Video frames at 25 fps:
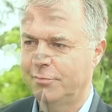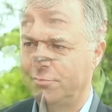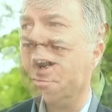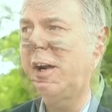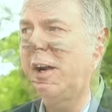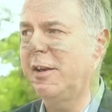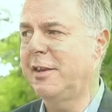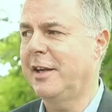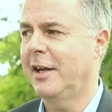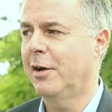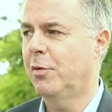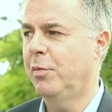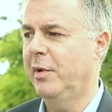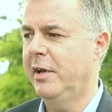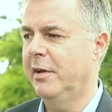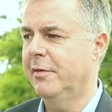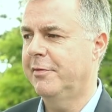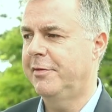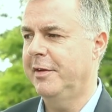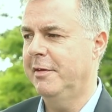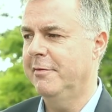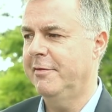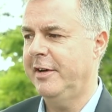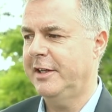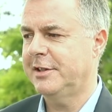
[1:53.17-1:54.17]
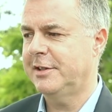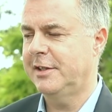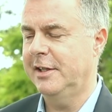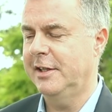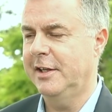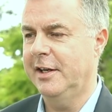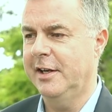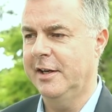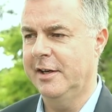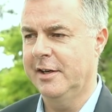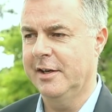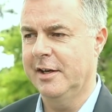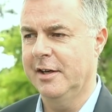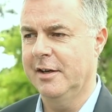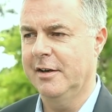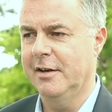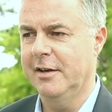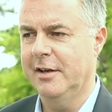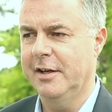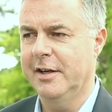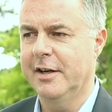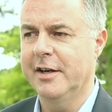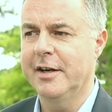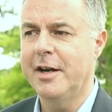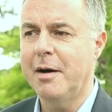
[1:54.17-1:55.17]
I think we've invested in
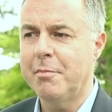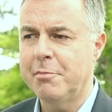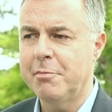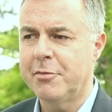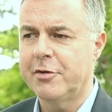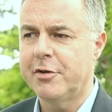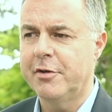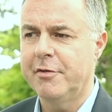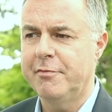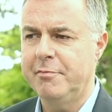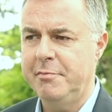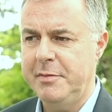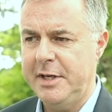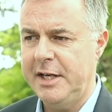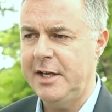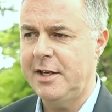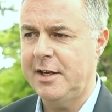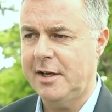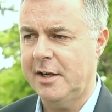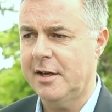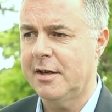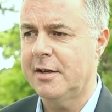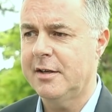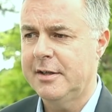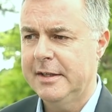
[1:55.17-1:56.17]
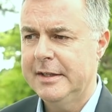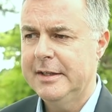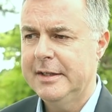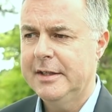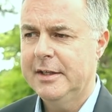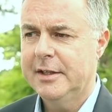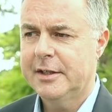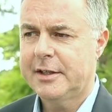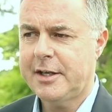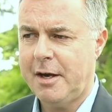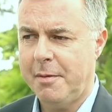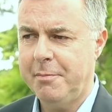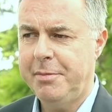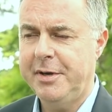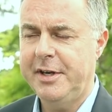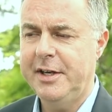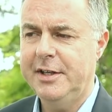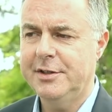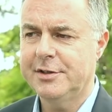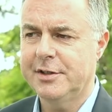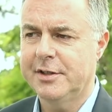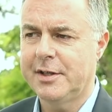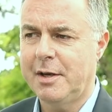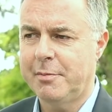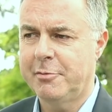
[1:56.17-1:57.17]
a number of media
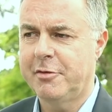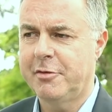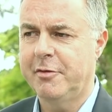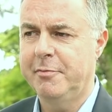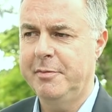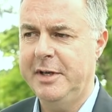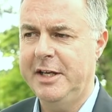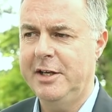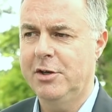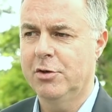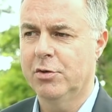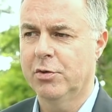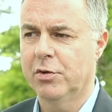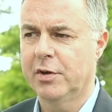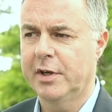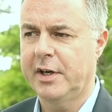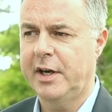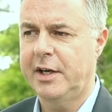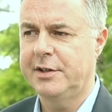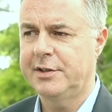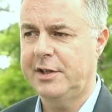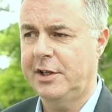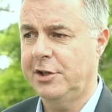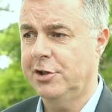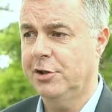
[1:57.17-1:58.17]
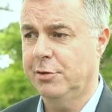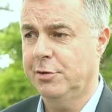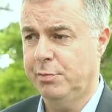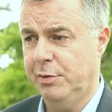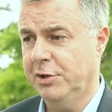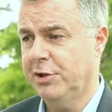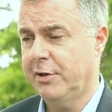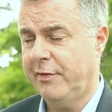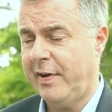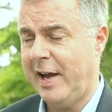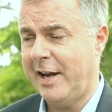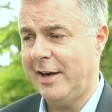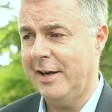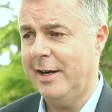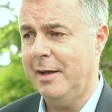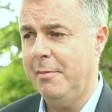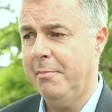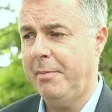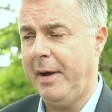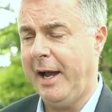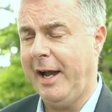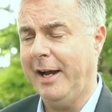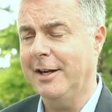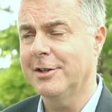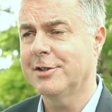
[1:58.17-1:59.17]
companies, a number of media organisations which have had an
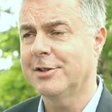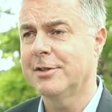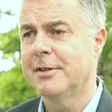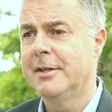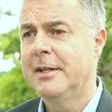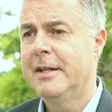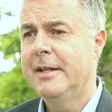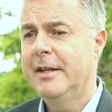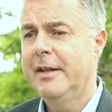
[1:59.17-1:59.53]
impact.